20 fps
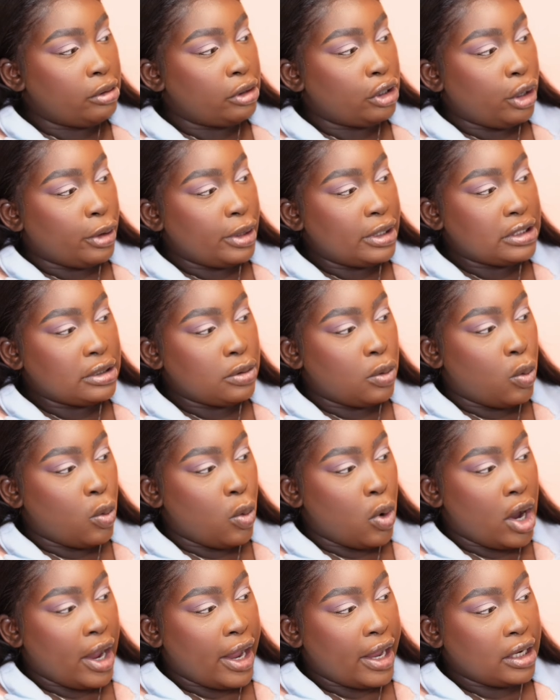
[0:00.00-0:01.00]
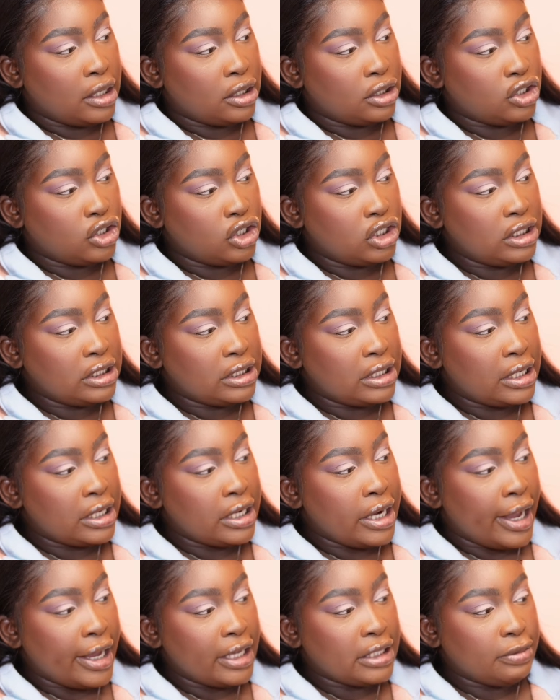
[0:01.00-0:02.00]
want to go into wine. So she's a
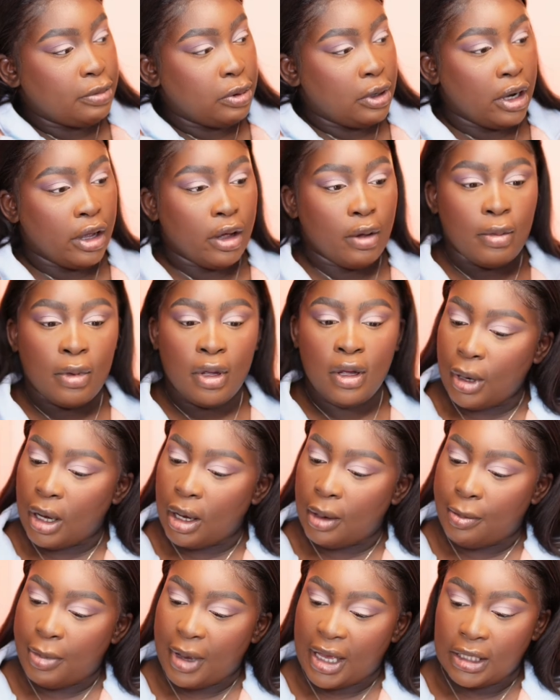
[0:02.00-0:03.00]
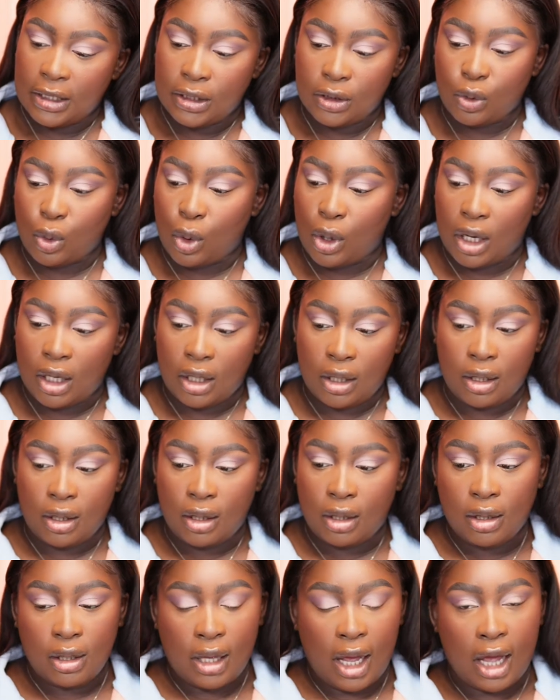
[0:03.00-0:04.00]
nice plum, but based
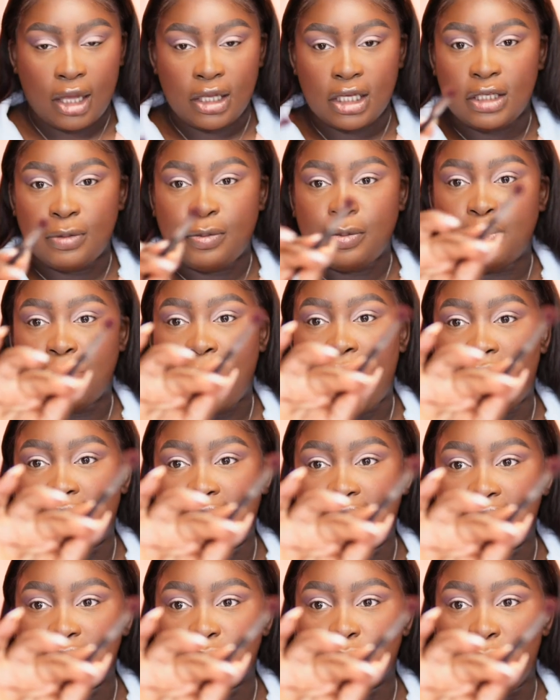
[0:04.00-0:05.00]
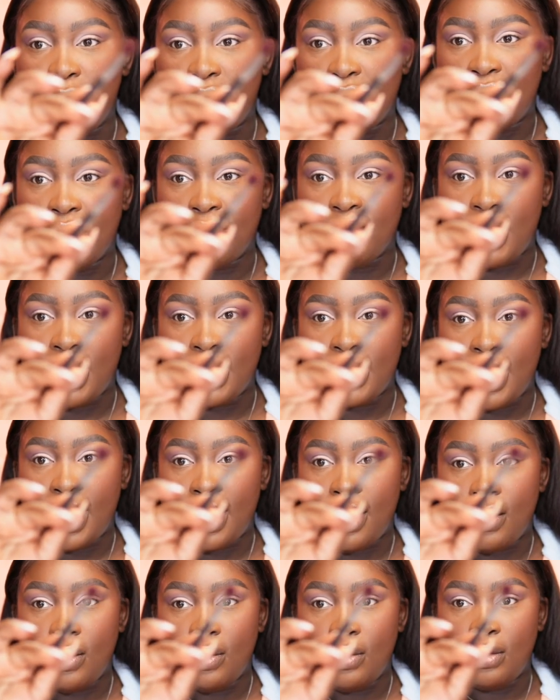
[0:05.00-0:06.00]
on how this palette is working right
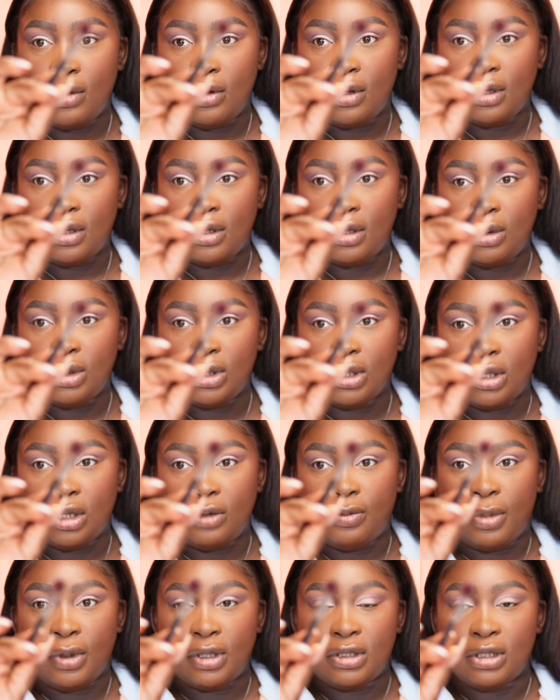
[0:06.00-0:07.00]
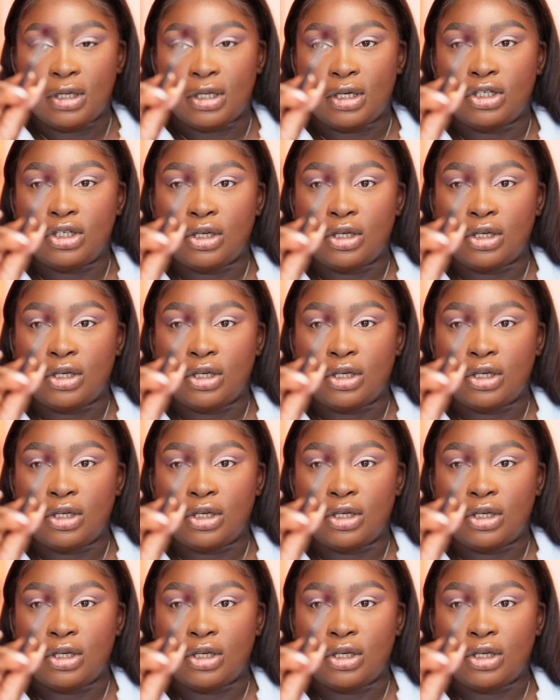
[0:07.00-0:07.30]
now, is it, gonna, is it gonna